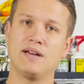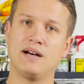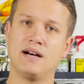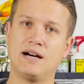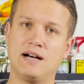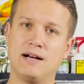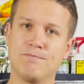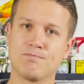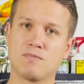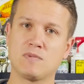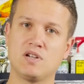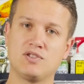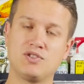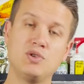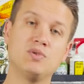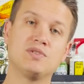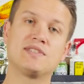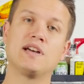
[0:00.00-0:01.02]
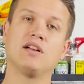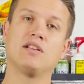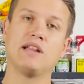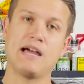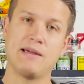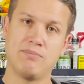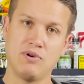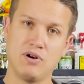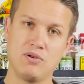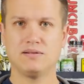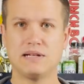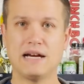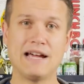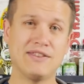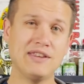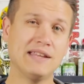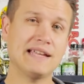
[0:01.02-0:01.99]
2-cell LiPo.
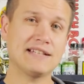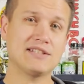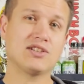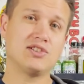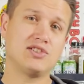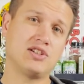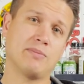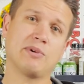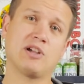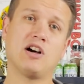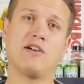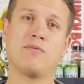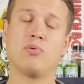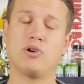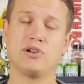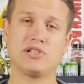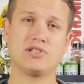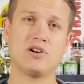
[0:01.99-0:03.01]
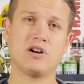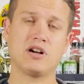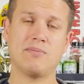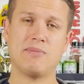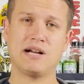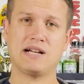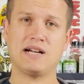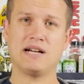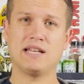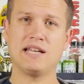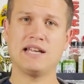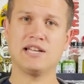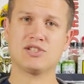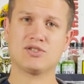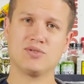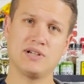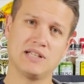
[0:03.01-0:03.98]
I think that's a good jumping off point to talk about kind of the
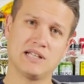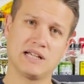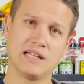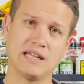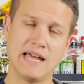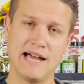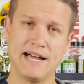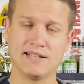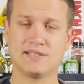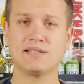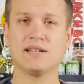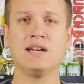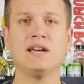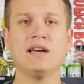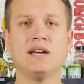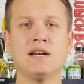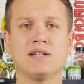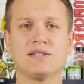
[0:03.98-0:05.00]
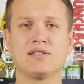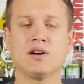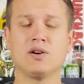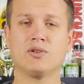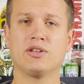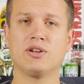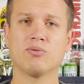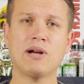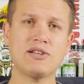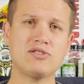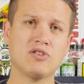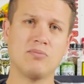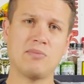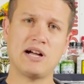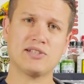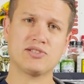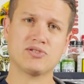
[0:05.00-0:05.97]
history of the class. So the retro
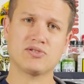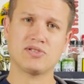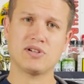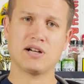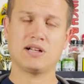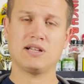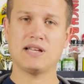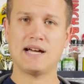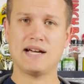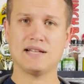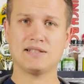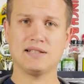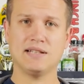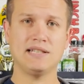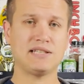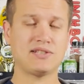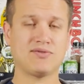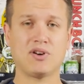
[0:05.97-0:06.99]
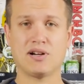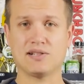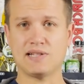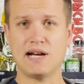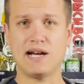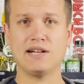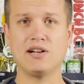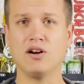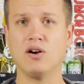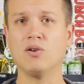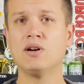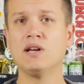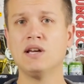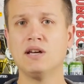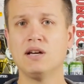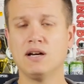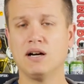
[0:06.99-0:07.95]
monster truck class, at least as far as I know,
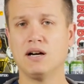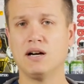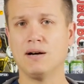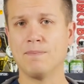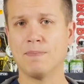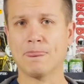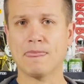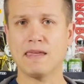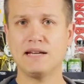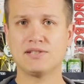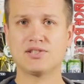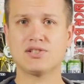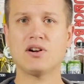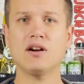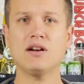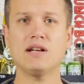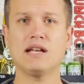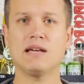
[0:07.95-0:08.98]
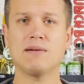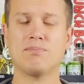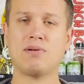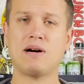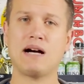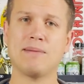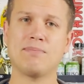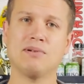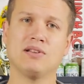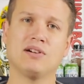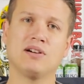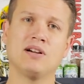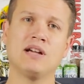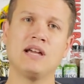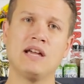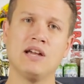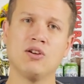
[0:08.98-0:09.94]
it started to get
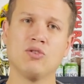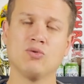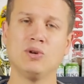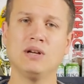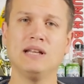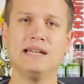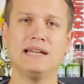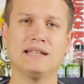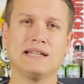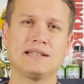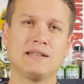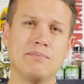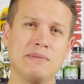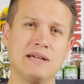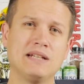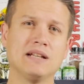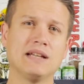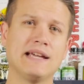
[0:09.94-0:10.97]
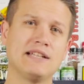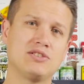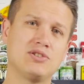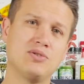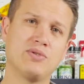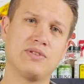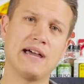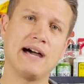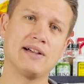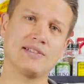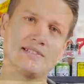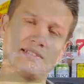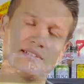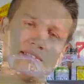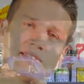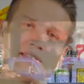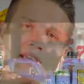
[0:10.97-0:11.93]
popular really in like the mid to late
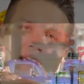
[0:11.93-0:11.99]
2000s.